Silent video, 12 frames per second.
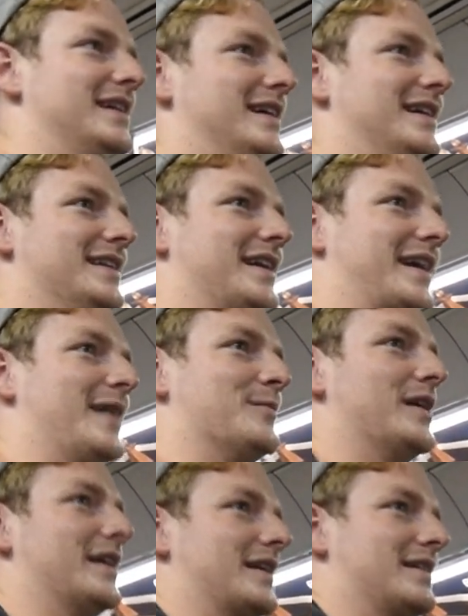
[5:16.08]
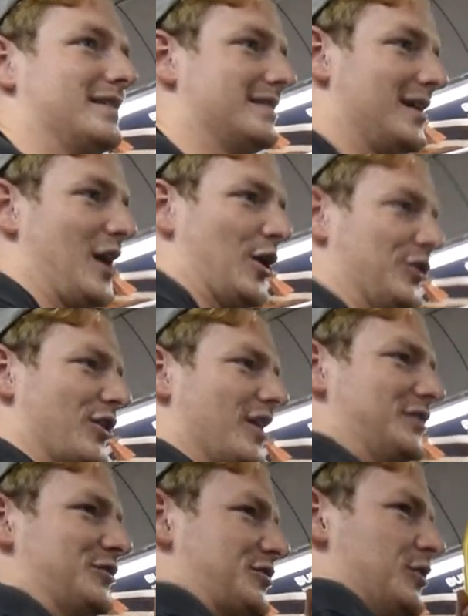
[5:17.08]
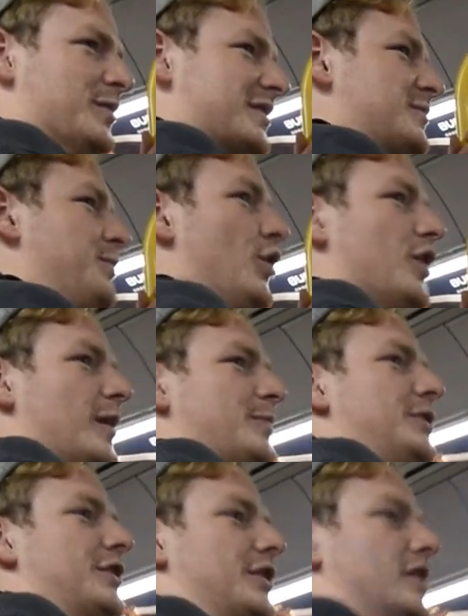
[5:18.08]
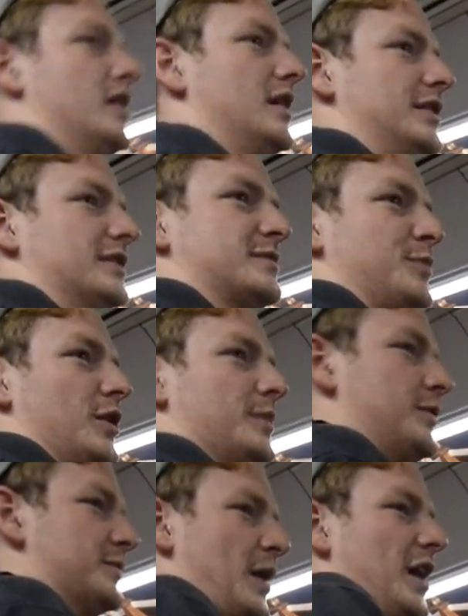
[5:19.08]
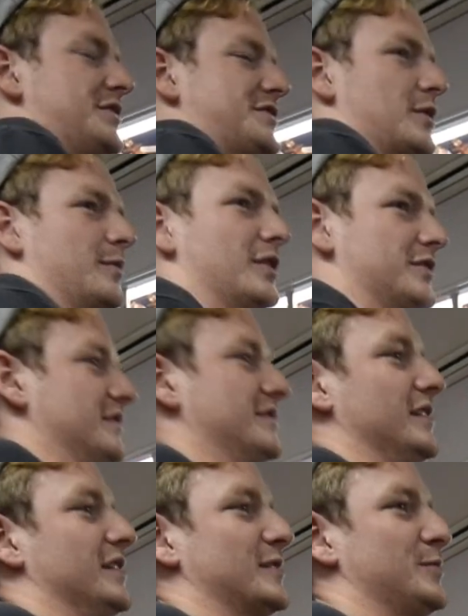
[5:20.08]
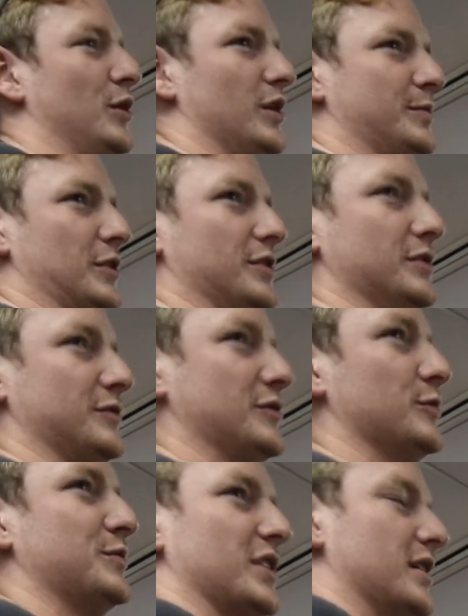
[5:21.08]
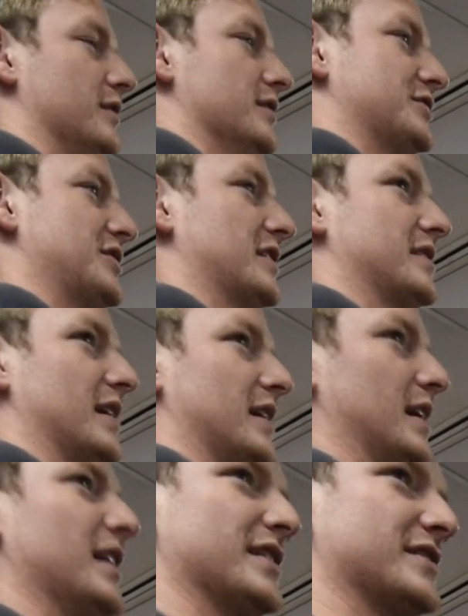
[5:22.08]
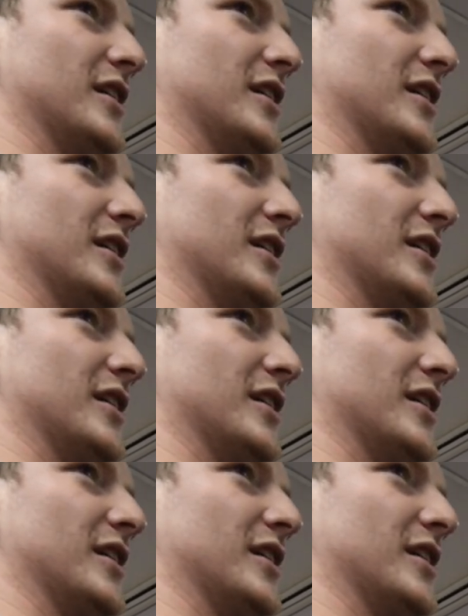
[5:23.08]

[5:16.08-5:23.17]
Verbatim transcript: And like I'm like, oh, you're on YouTube. Let's pull up your, uh, let's pull up, pause your emergency. Let's pull up your YouTube channel and check that out. That's